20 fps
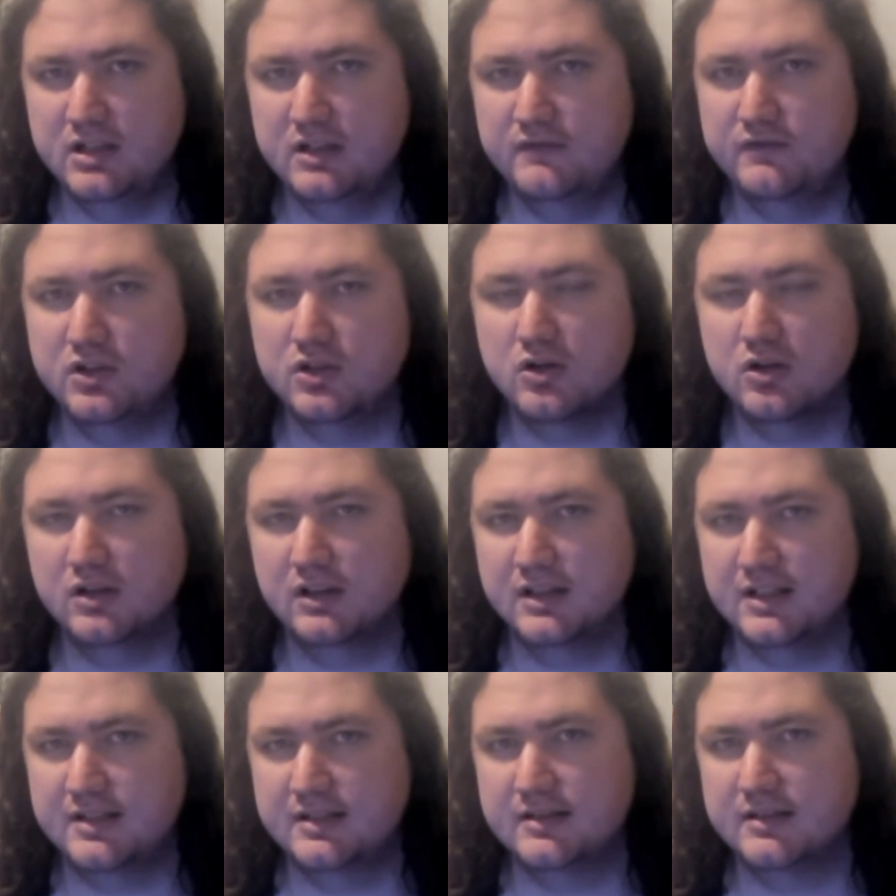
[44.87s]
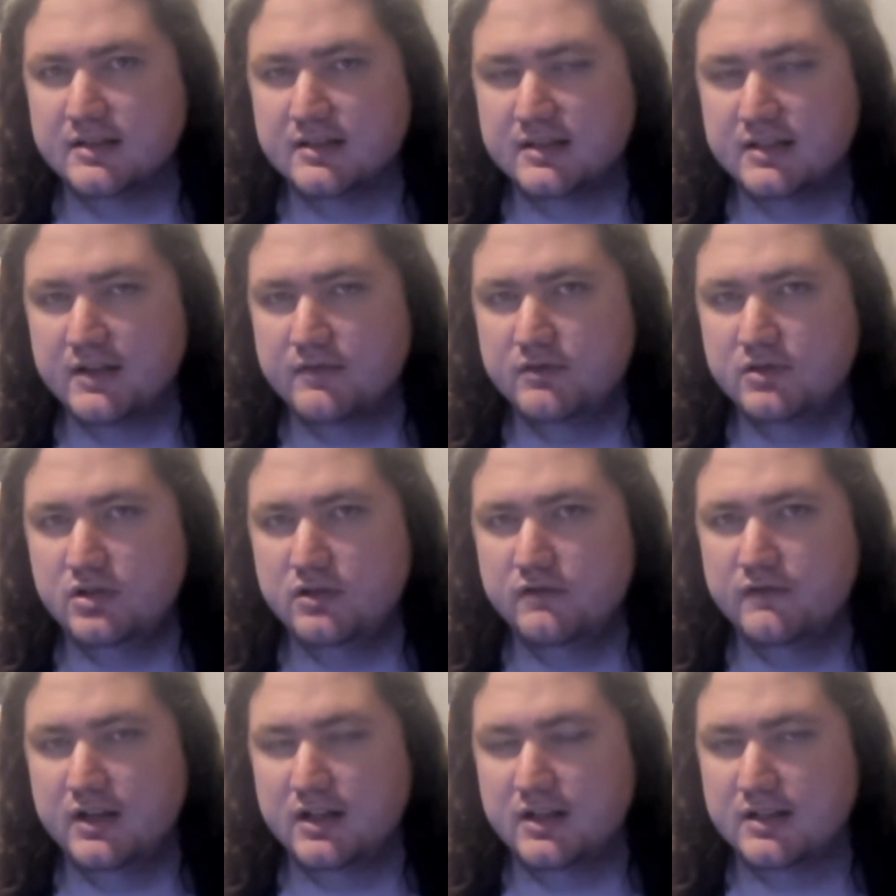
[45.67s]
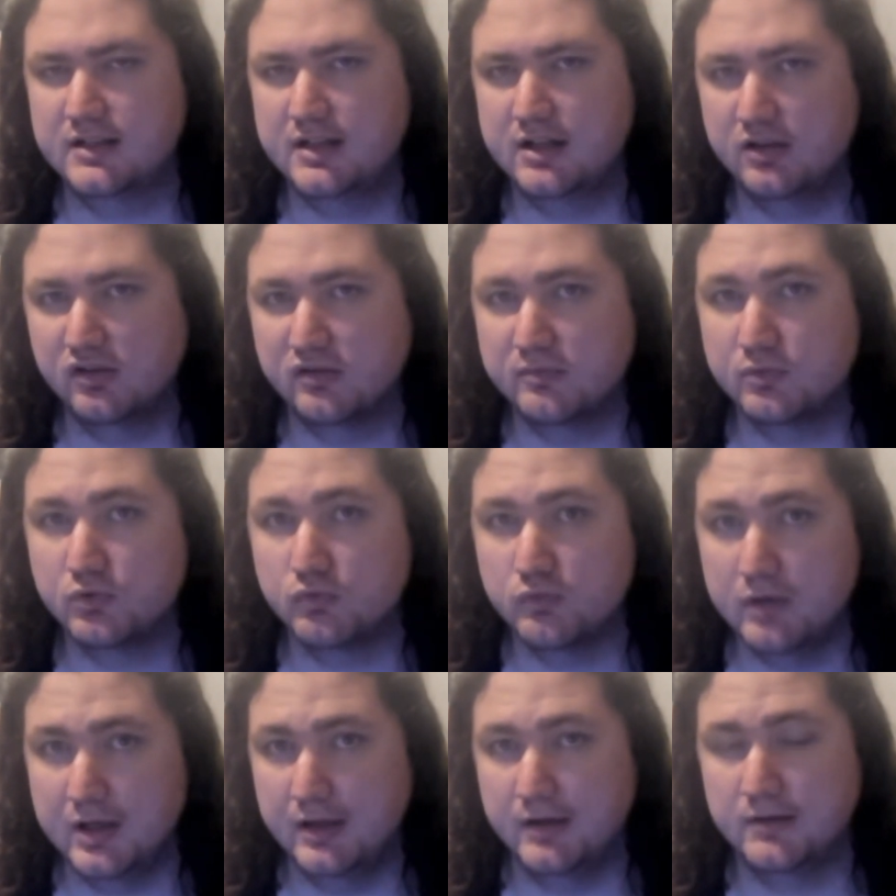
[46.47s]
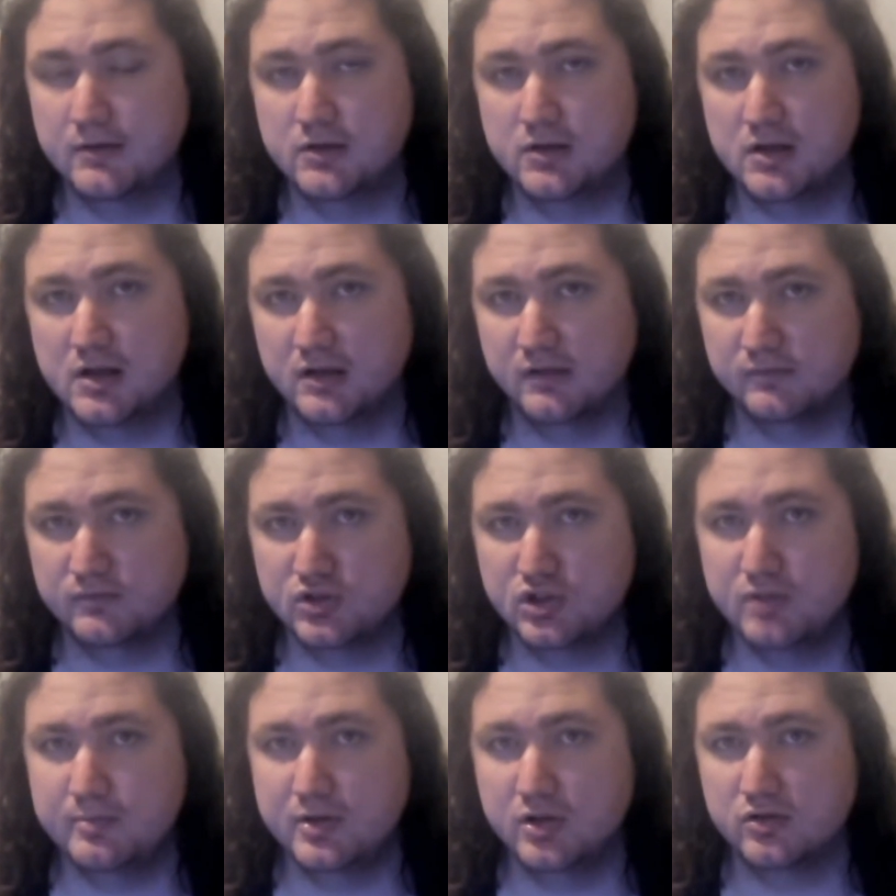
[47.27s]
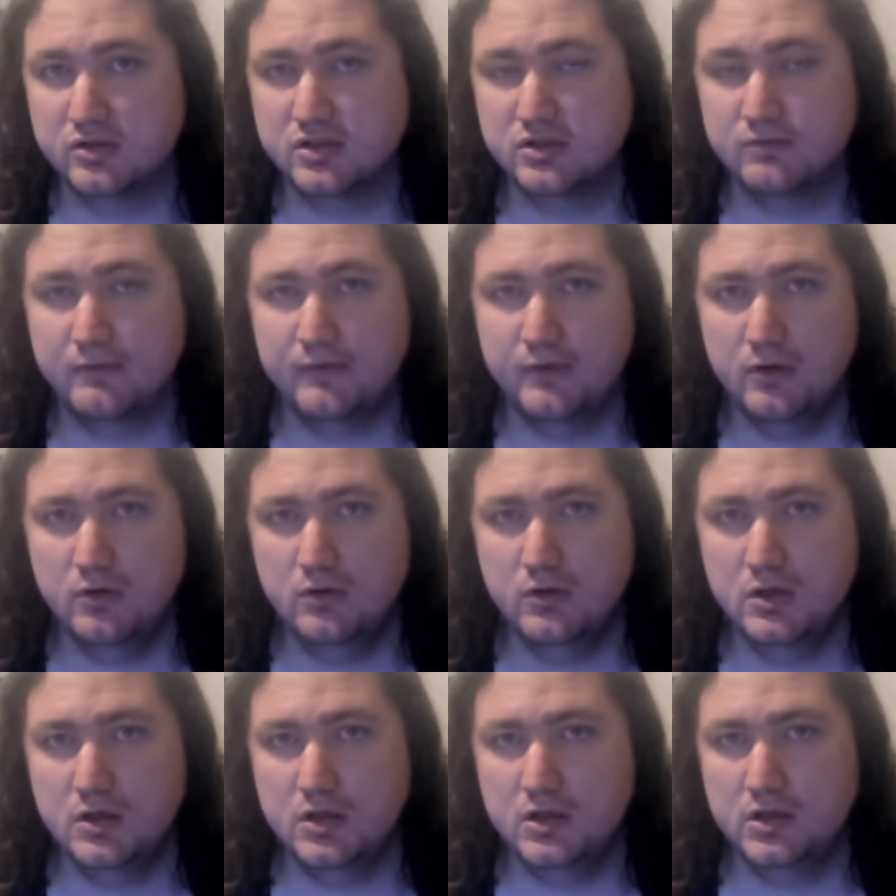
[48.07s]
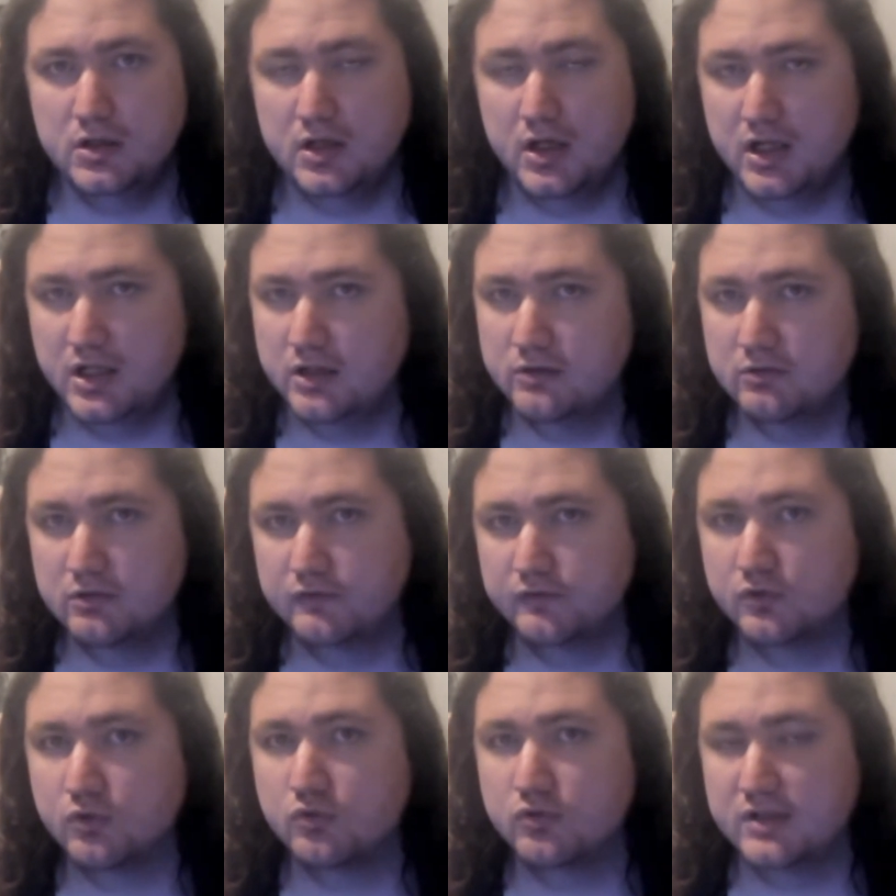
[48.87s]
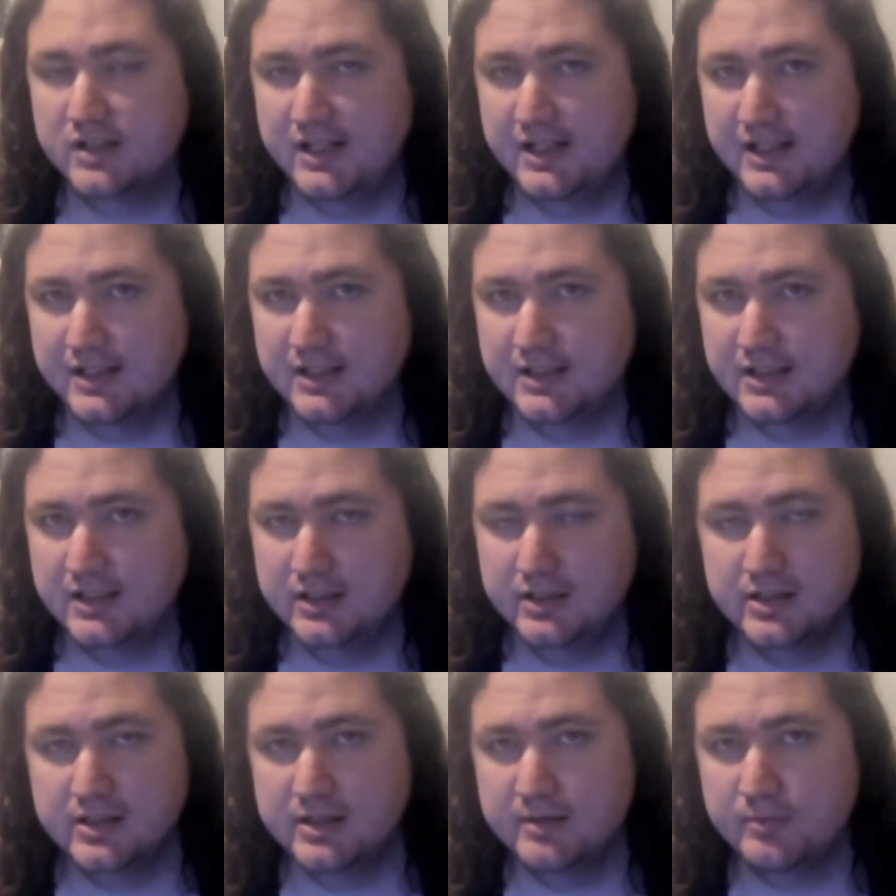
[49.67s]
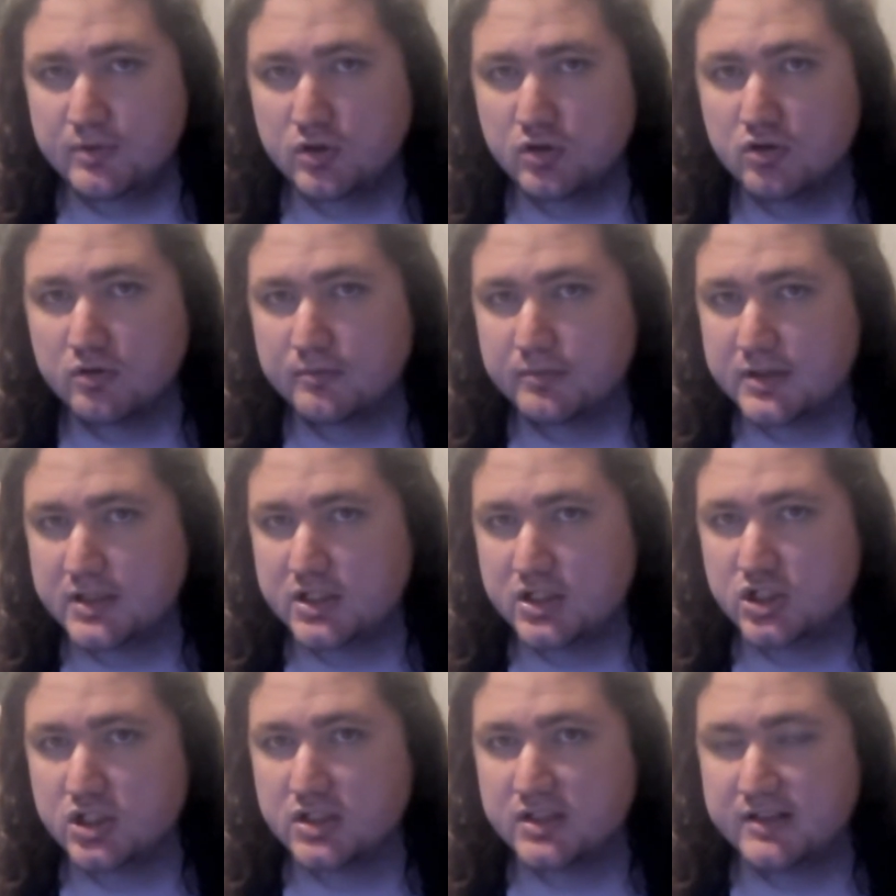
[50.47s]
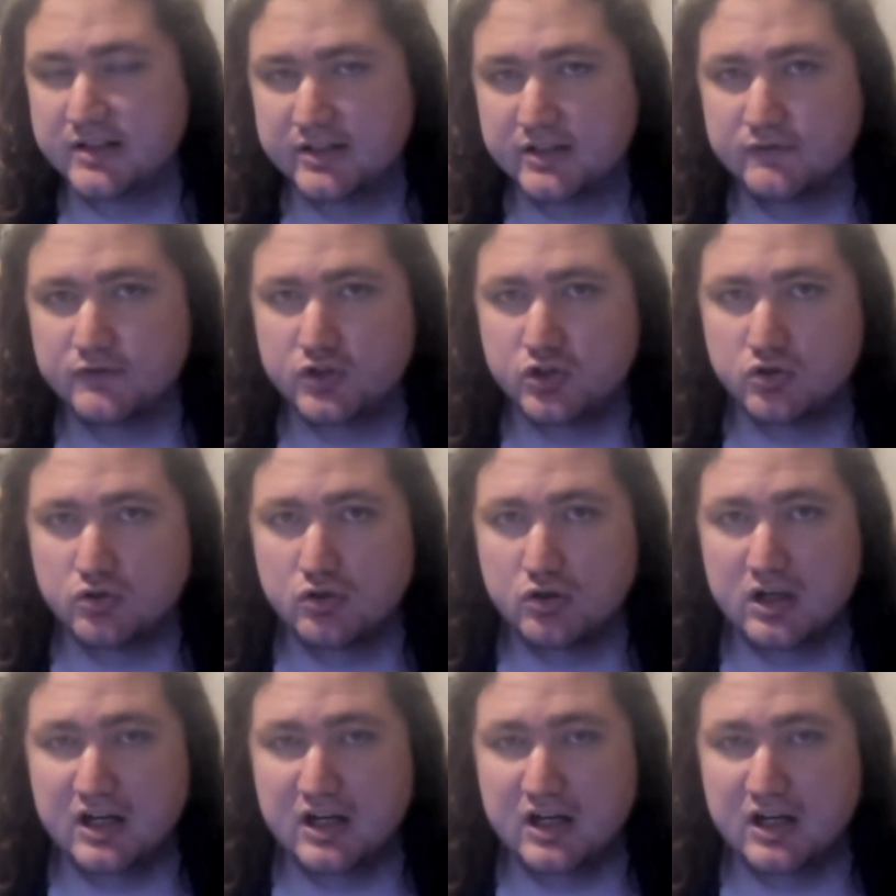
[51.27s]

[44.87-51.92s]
If you got less than 7, you've had a terrible week, to be honest with you, and you would have gone down in your tipping competitions, that's for sure.